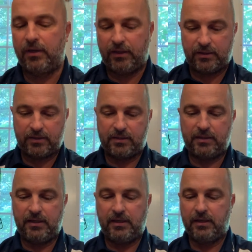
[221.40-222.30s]
nice to
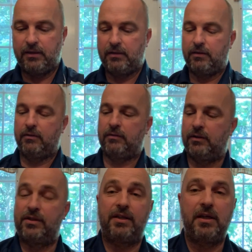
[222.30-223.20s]
see
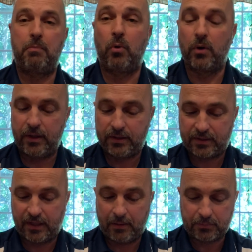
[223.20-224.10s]
Singaporean
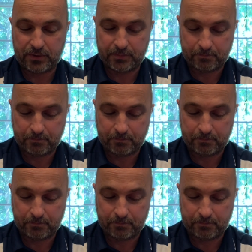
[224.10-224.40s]
stamps.